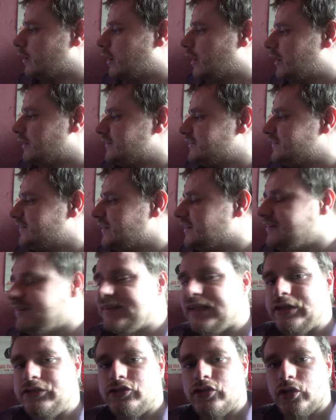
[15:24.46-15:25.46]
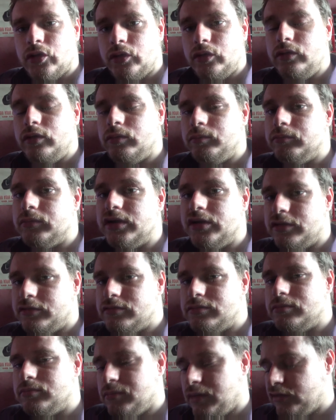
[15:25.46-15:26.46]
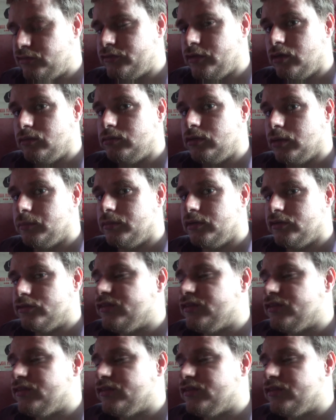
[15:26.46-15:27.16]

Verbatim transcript: at sixty-two, my, my stop number is